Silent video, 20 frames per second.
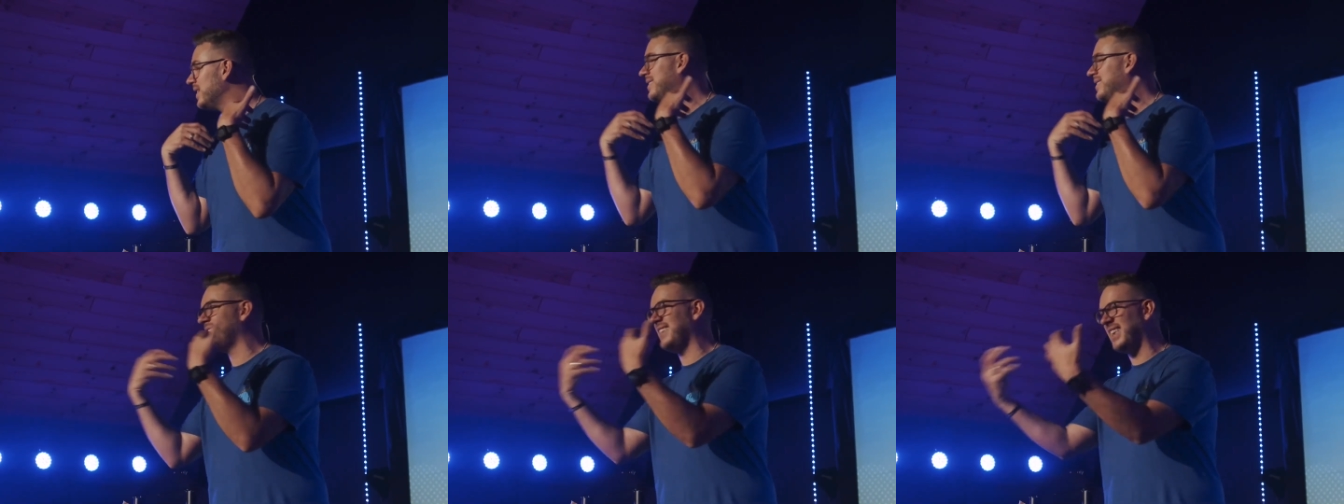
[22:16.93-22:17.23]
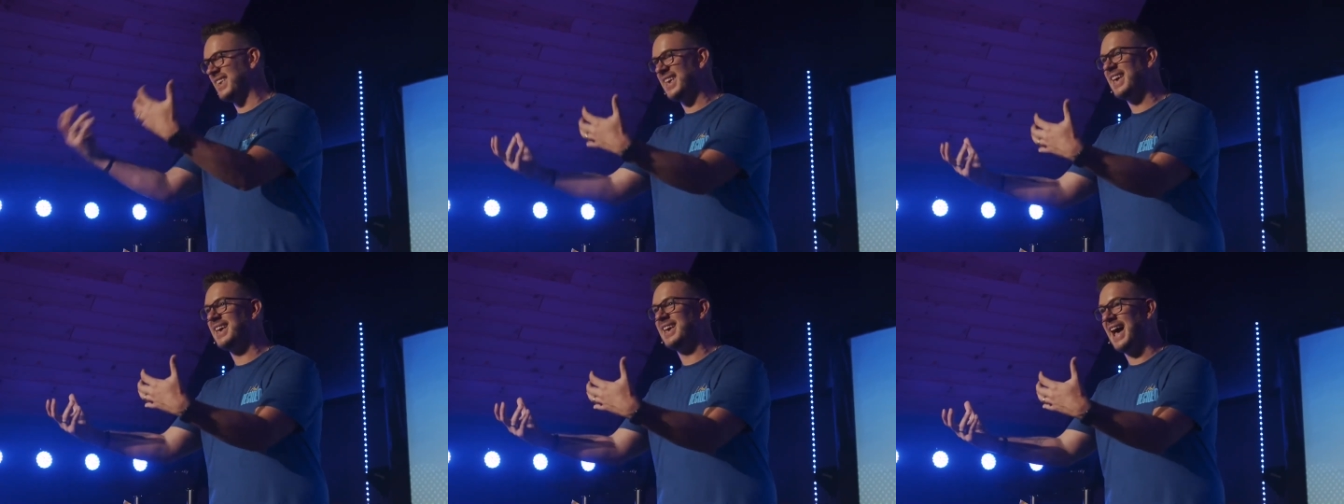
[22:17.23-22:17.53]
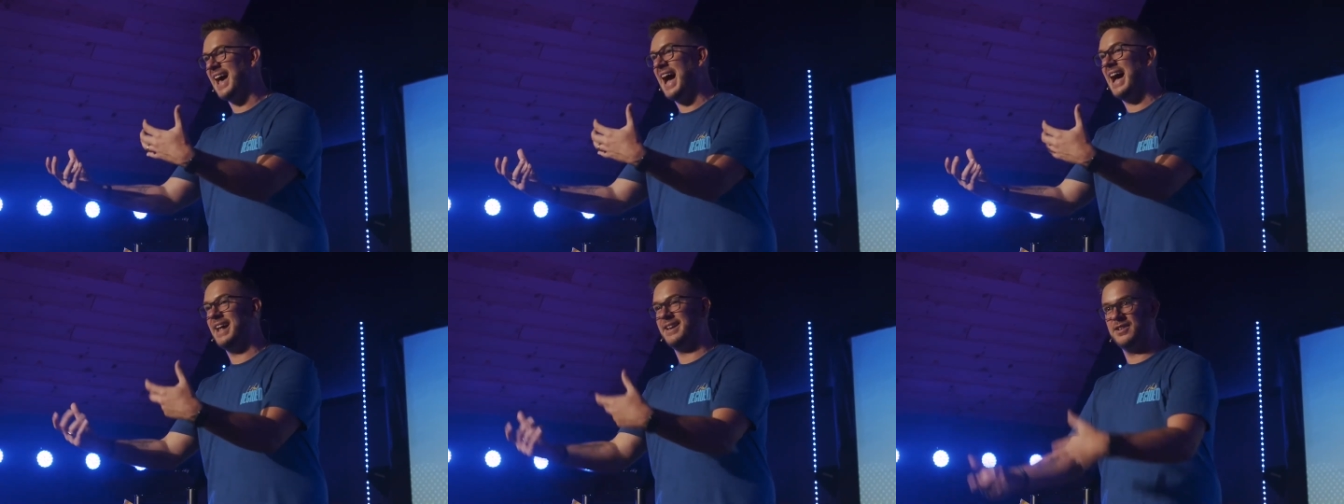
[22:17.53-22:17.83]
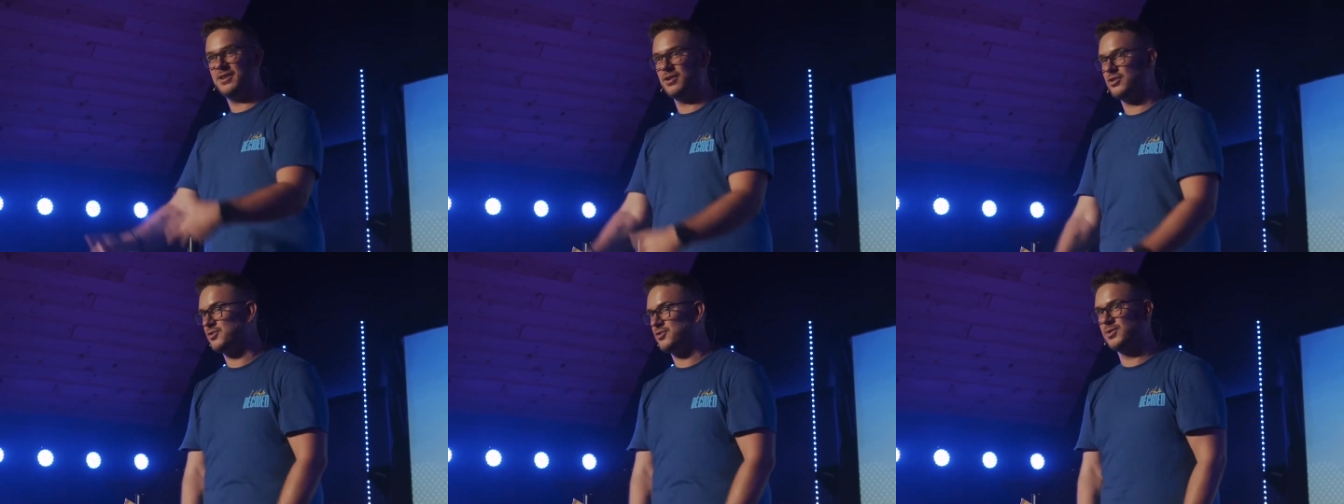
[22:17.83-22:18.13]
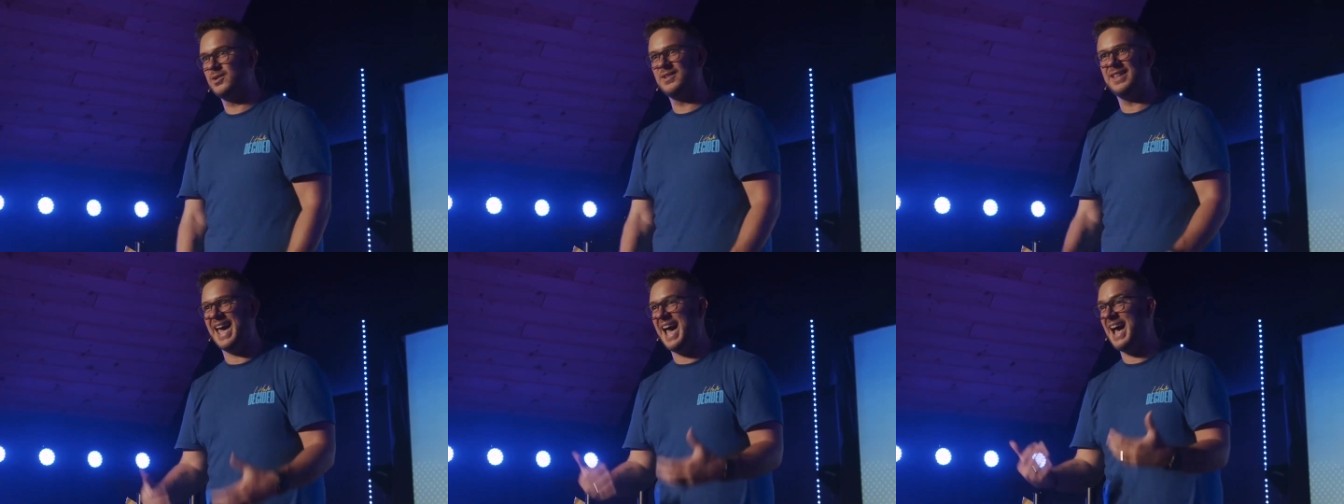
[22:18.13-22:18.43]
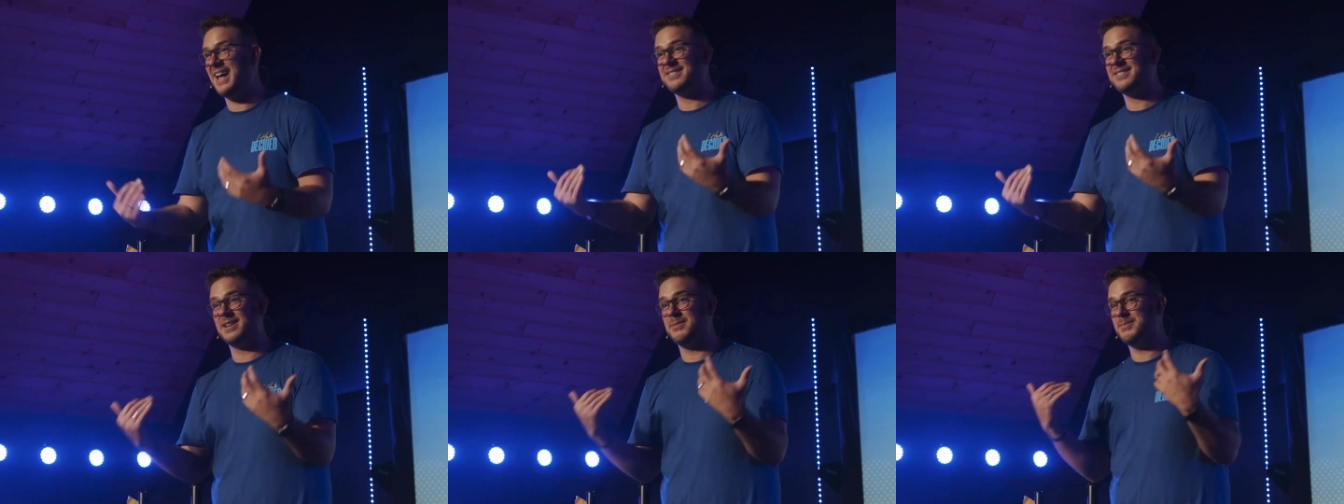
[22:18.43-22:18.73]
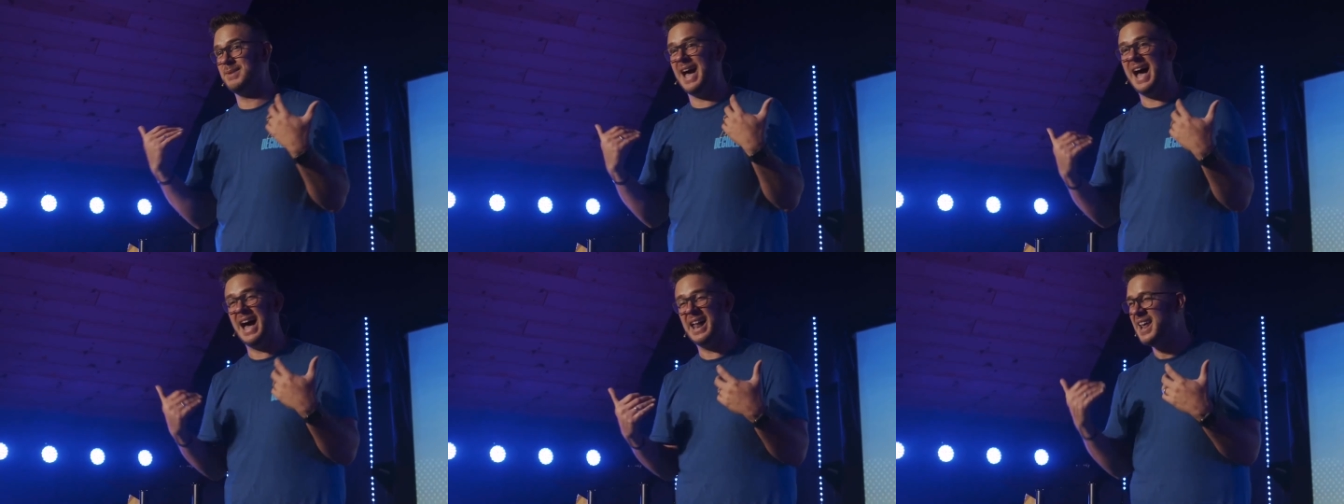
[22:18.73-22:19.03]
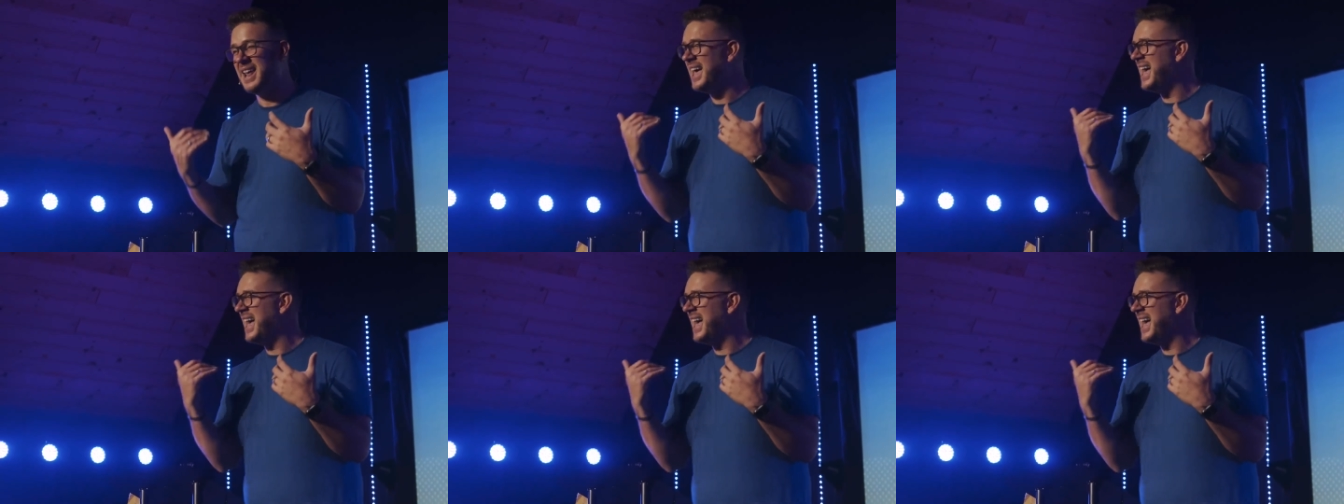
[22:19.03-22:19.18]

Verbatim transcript: seeking God and you're truly asking him, God,